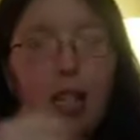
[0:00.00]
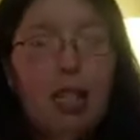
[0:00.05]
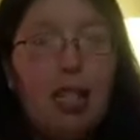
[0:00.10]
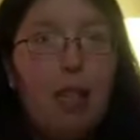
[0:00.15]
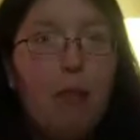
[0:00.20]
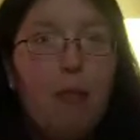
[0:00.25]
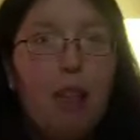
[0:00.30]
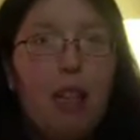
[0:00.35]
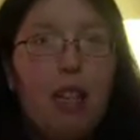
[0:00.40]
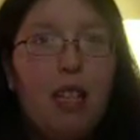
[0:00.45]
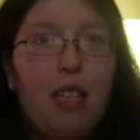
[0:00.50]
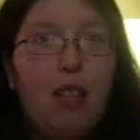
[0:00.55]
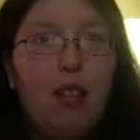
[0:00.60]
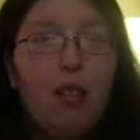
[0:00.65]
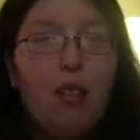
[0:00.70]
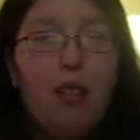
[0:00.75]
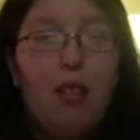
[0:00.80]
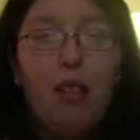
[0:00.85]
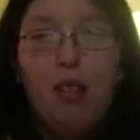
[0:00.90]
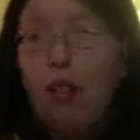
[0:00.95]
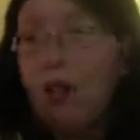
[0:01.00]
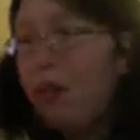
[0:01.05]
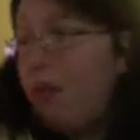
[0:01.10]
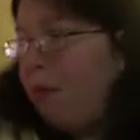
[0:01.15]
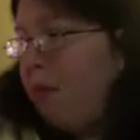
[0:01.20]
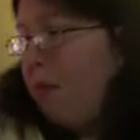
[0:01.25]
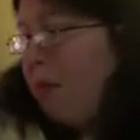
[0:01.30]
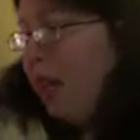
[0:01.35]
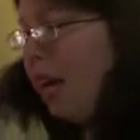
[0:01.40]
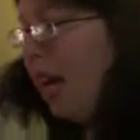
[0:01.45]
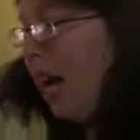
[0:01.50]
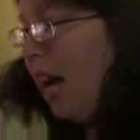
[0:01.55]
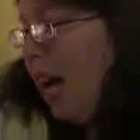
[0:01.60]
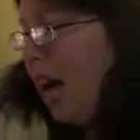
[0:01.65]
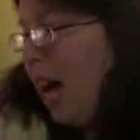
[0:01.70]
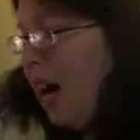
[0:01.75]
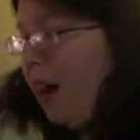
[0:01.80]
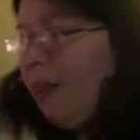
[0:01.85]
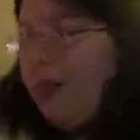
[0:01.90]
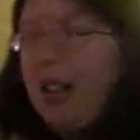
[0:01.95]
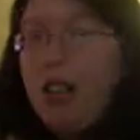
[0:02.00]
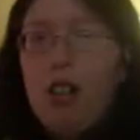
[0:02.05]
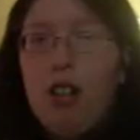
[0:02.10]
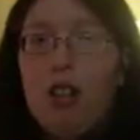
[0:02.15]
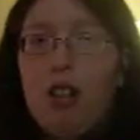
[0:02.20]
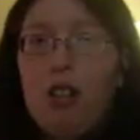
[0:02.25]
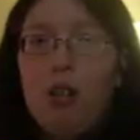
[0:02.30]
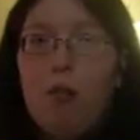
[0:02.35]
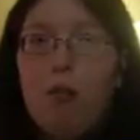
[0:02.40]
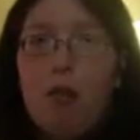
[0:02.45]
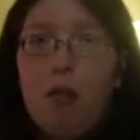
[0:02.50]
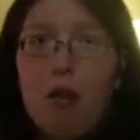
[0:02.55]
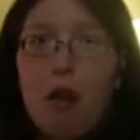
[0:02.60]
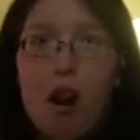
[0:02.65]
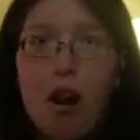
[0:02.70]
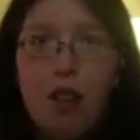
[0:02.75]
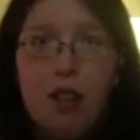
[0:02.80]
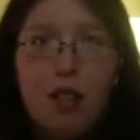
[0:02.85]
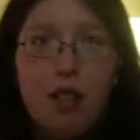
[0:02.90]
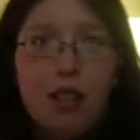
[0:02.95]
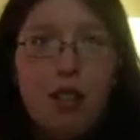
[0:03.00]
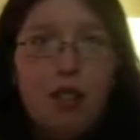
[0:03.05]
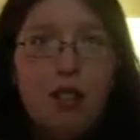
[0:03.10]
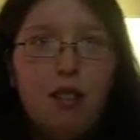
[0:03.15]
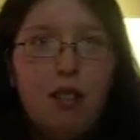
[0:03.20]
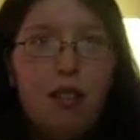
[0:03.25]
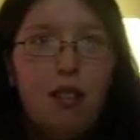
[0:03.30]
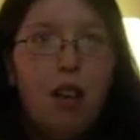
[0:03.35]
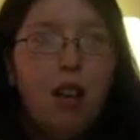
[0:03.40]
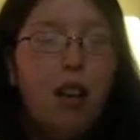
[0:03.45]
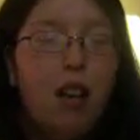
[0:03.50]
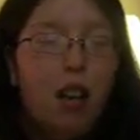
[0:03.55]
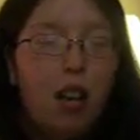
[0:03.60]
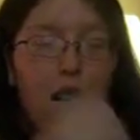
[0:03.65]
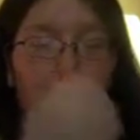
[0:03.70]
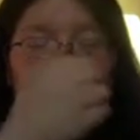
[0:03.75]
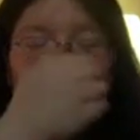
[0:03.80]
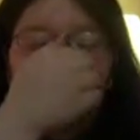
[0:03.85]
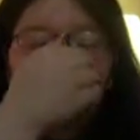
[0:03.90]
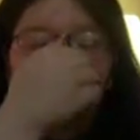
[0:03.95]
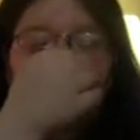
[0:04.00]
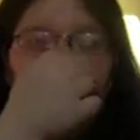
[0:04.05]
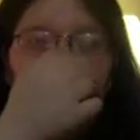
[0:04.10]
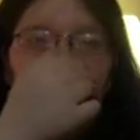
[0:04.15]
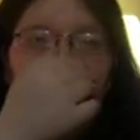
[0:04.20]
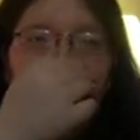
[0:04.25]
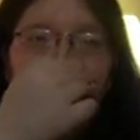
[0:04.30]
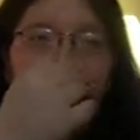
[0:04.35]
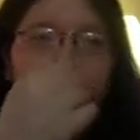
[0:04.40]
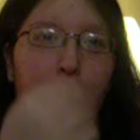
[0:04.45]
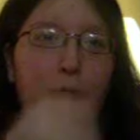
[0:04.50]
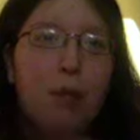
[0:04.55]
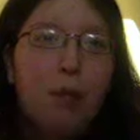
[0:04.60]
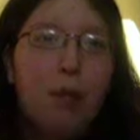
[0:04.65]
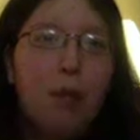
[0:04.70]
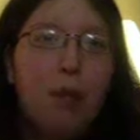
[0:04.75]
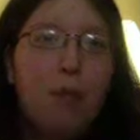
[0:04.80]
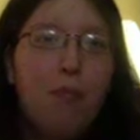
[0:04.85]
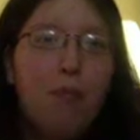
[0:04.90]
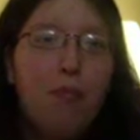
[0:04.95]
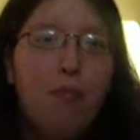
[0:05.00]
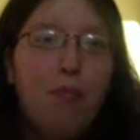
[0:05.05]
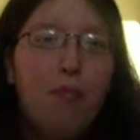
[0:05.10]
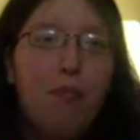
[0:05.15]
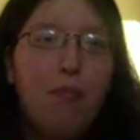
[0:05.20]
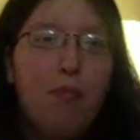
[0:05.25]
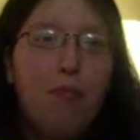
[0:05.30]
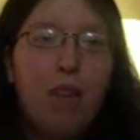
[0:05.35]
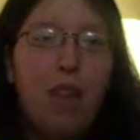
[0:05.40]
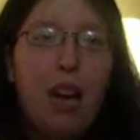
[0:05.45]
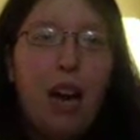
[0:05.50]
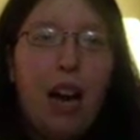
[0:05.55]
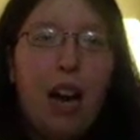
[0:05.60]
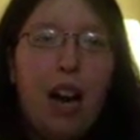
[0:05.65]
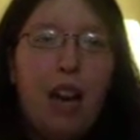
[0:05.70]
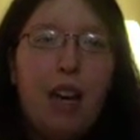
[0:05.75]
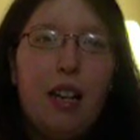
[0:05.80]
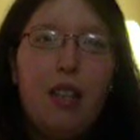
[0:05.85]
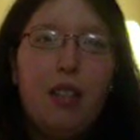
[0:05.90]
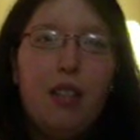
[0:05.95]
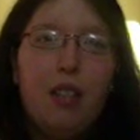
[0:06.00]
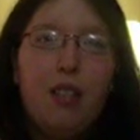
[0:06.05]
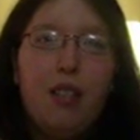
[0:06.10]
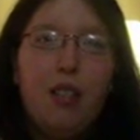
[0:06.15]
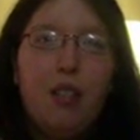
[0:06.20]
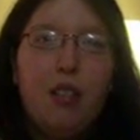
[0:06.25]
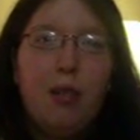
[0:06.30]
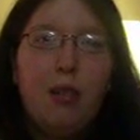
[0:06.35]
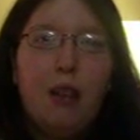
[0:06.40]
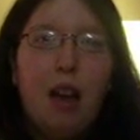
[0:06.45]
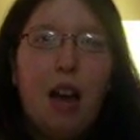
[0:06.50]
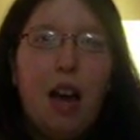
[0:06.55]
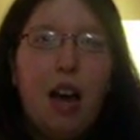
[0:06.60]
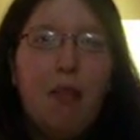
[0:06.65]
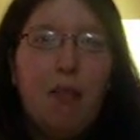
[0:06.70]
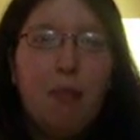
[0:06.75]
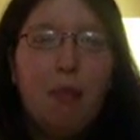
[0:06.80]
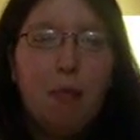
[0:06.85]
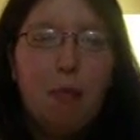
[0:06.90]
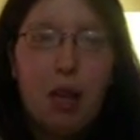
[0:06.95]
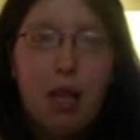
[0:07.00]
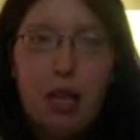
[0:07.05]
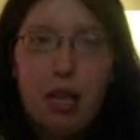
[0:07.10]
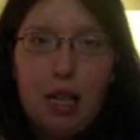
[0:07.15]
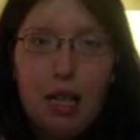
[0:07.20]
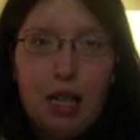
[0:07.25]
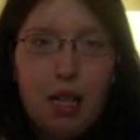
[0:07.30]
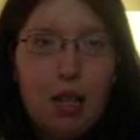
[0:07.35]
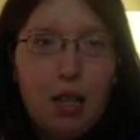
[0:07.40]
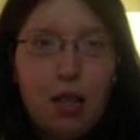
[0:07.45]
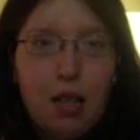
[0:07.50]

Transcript: Some of these, though, that I have in here are proxies, only because I don't have the money